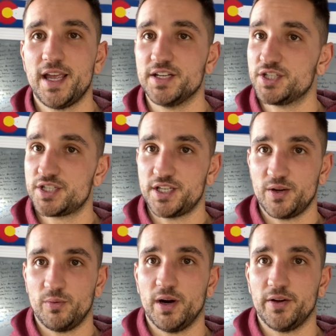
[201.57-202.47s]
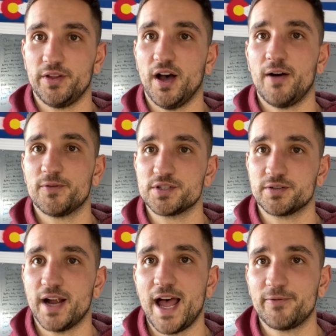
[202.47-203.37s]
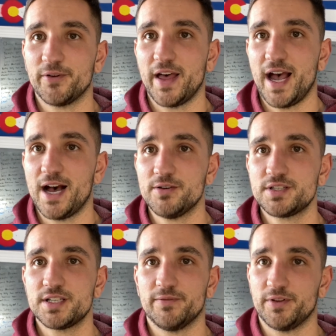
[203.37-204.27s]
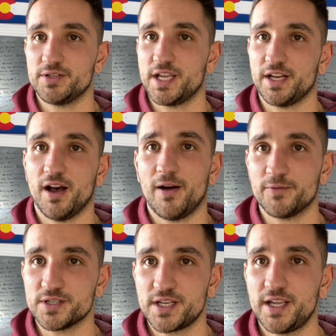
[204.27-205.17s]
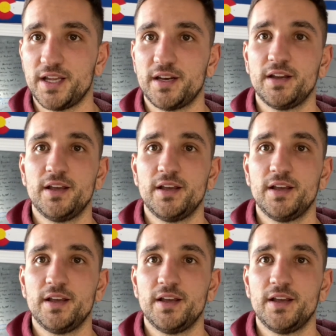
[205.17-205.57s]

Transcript: and just seeing where the offers are at for that house, if there's any offers in,